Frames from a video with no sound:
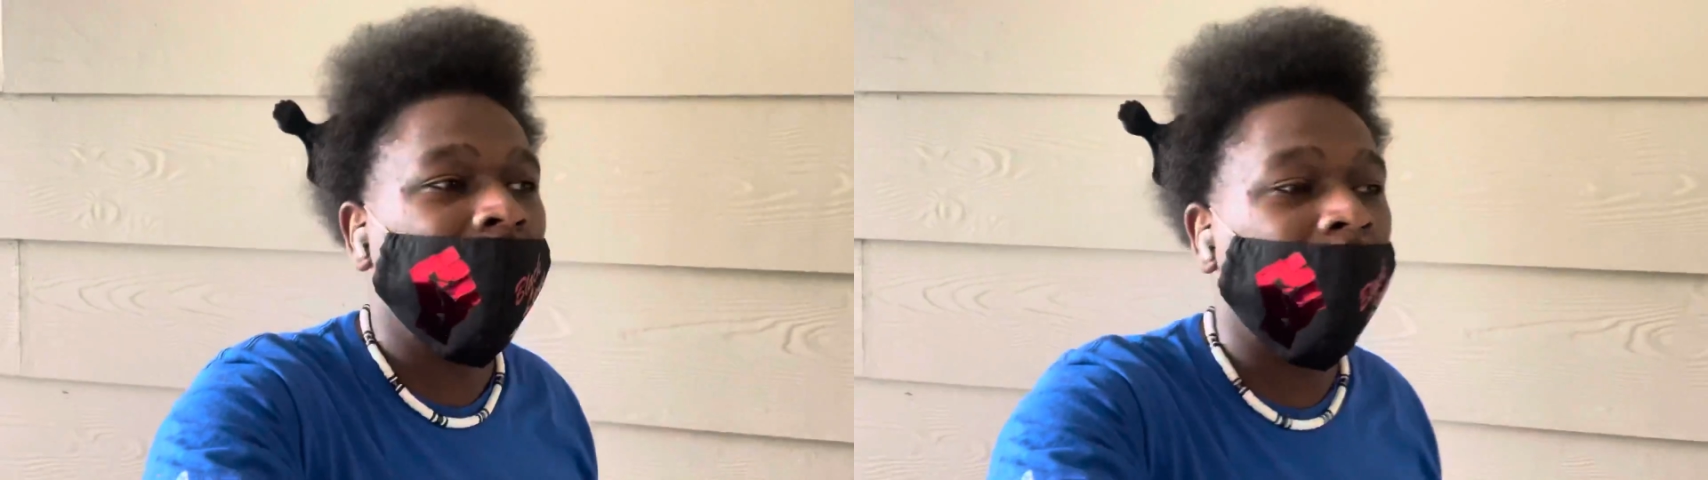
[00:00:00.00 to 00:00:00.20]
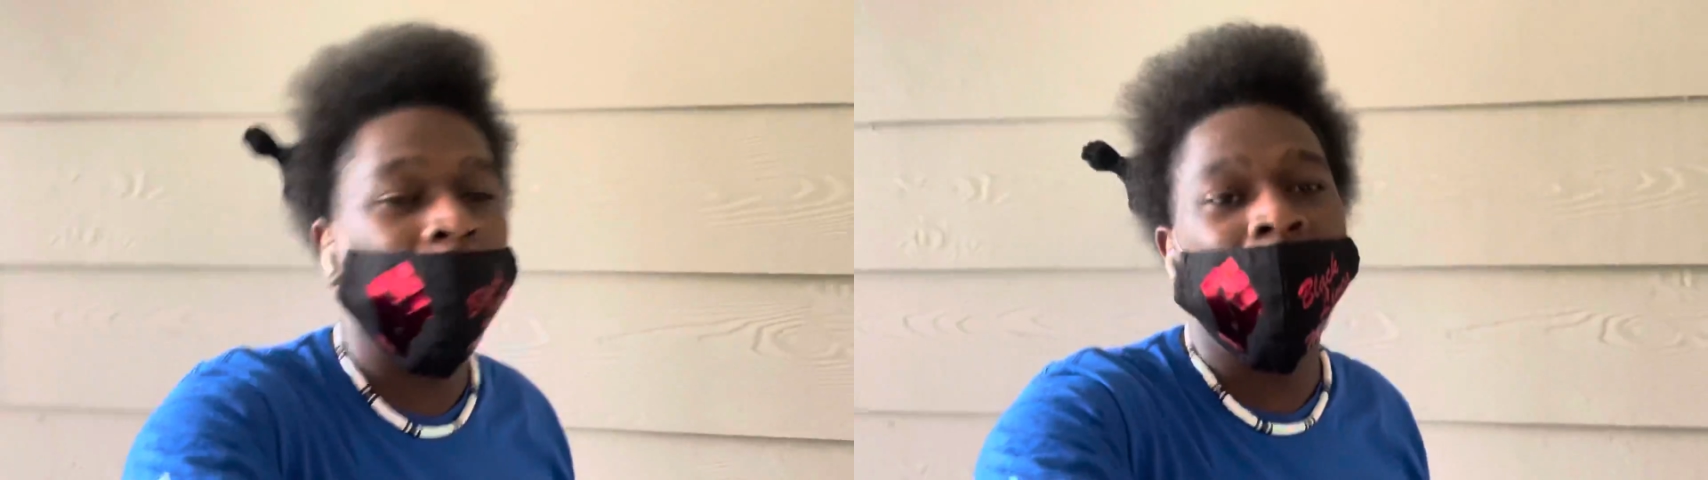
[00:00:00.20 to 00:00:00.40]

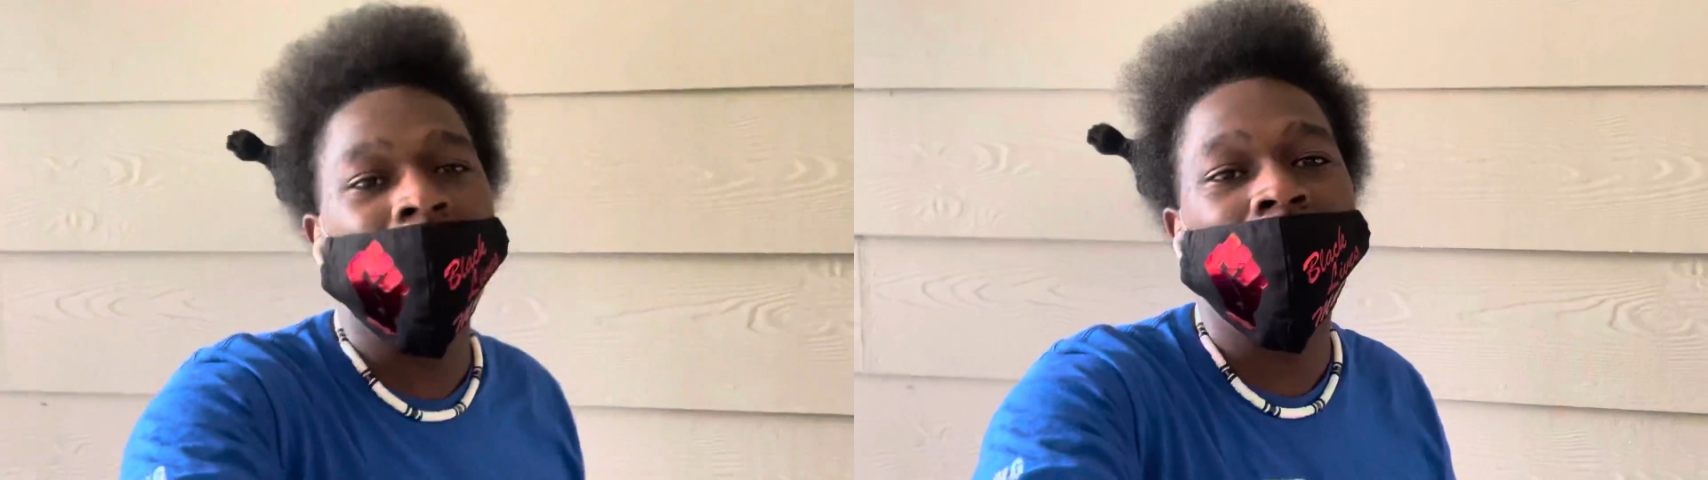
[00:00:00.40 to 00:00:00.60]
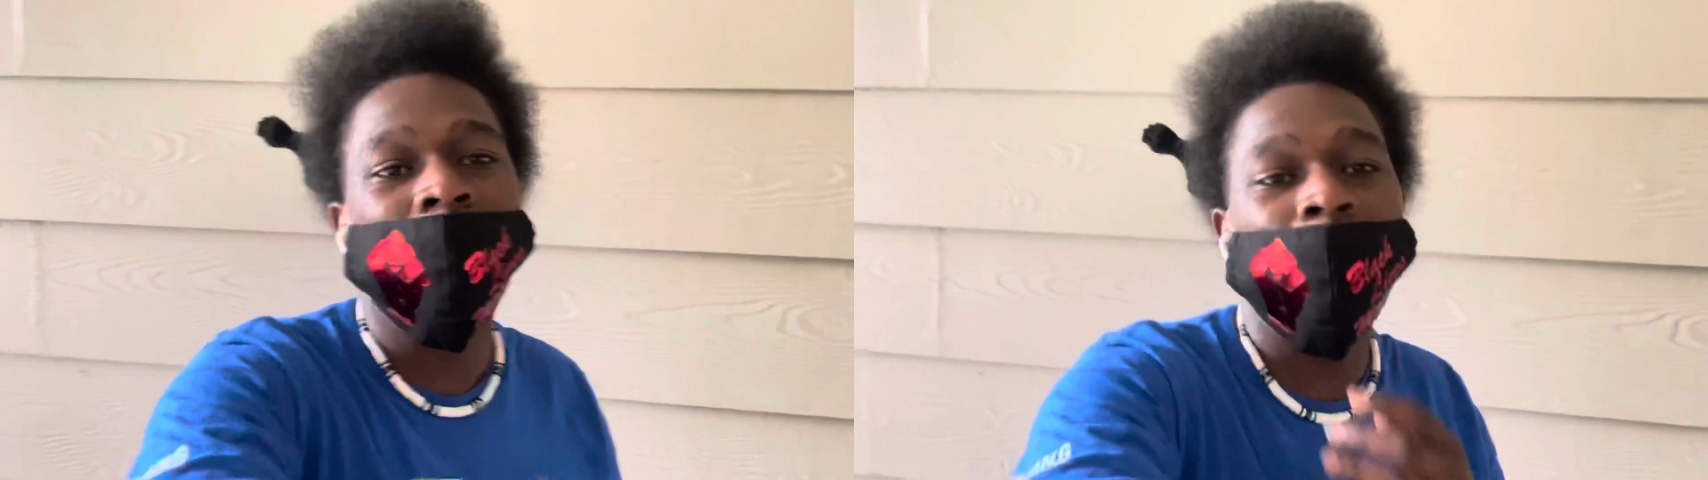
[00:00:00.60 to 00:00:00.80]

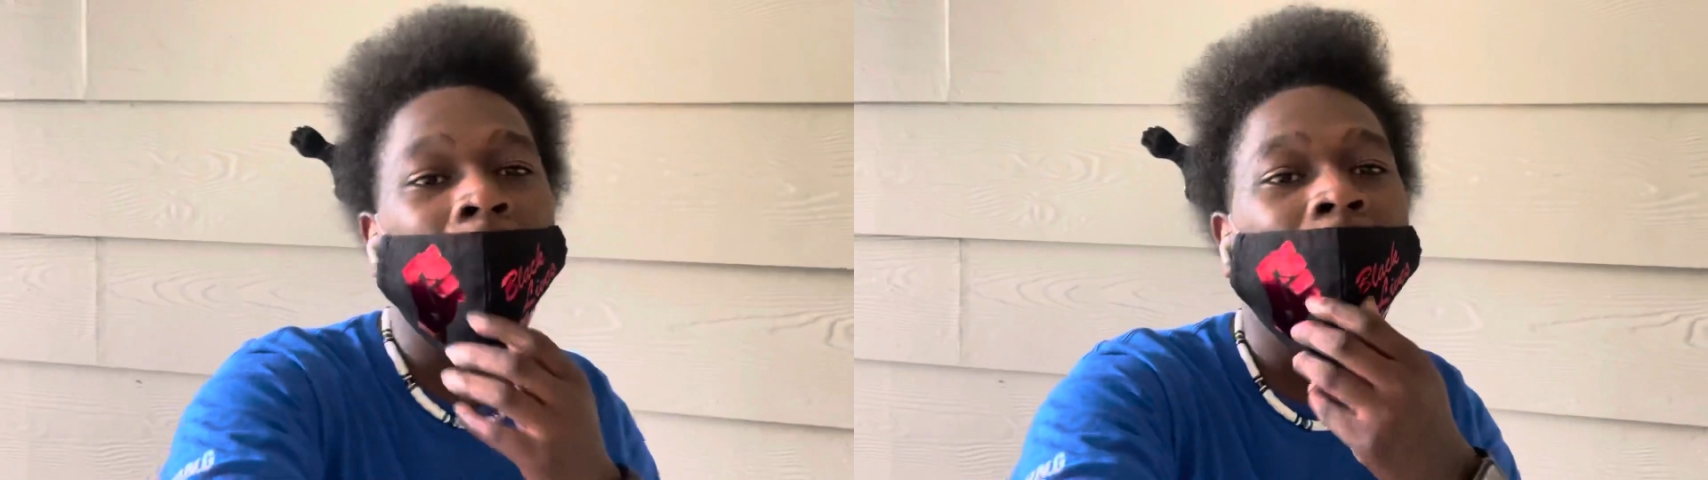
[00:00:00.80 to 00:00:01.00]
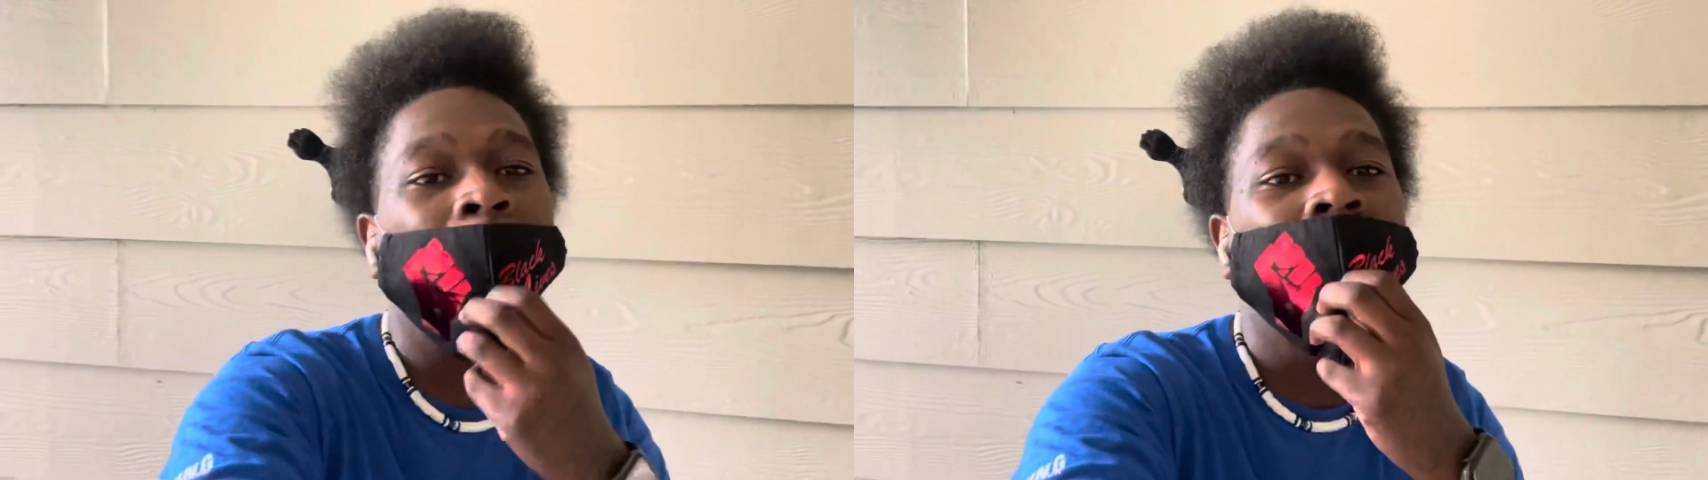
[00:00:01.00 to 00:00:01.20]
comment,
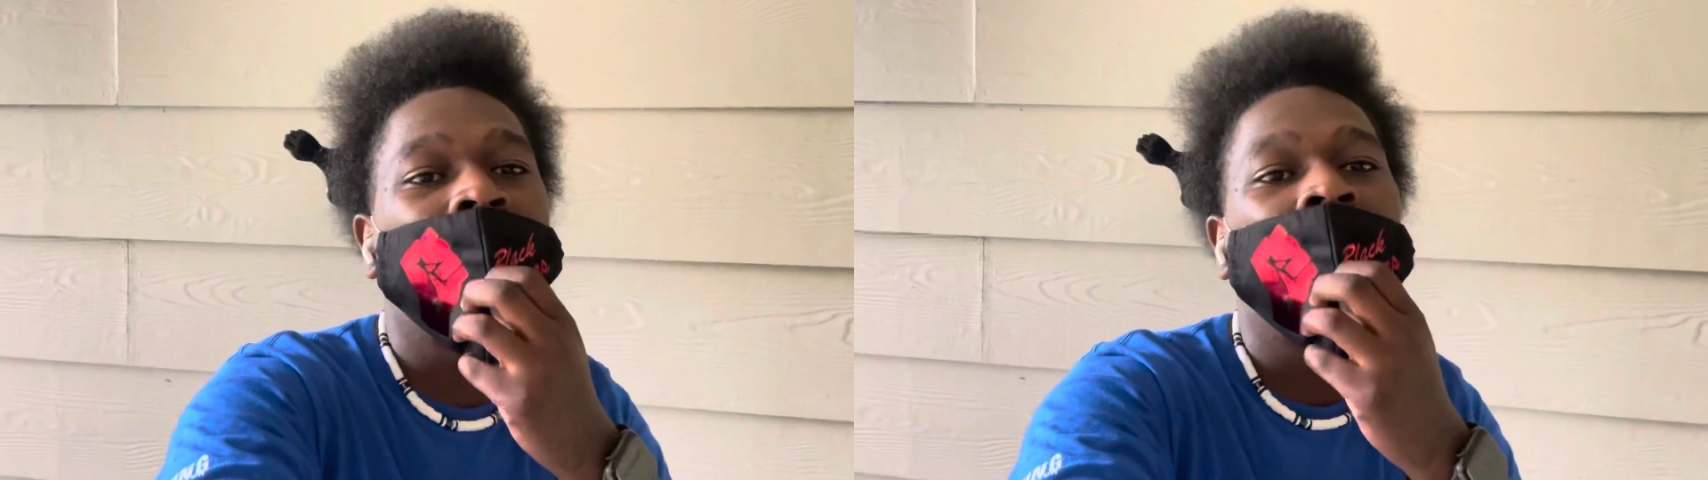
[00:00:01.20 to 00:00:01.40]
subscribe.